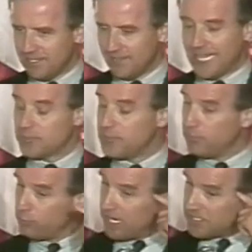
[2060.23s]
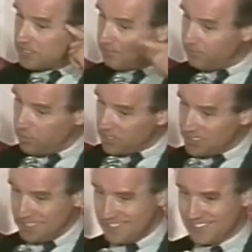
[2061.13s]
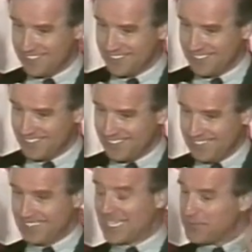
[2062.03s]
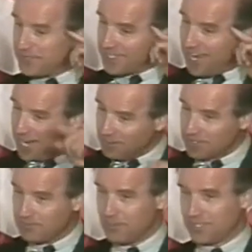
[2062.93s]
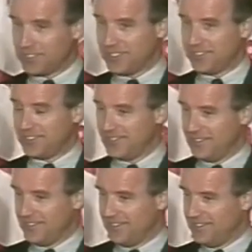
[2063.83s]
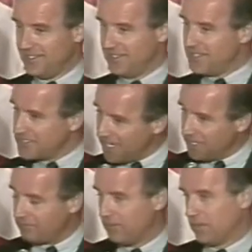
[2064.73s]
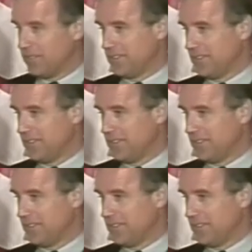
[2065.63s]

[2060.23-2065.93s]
That's when the president focuses. That's when the Congress focuses. The Senate focuses.